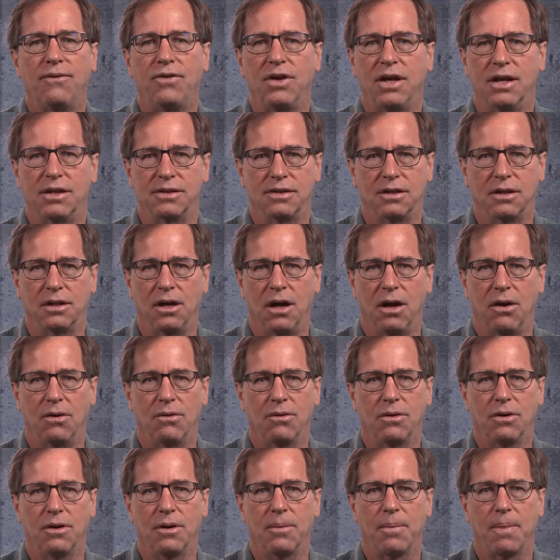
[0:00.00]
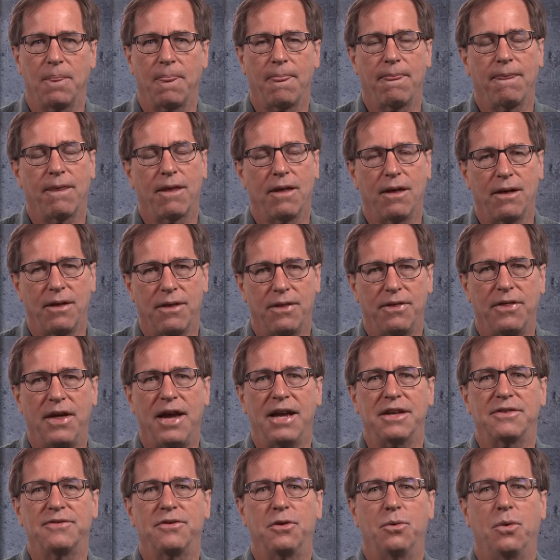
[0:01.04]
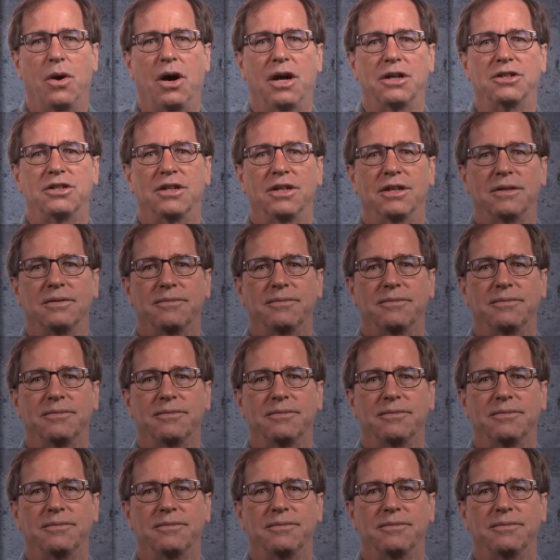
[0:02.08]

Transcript: years ago. Thanks for watching.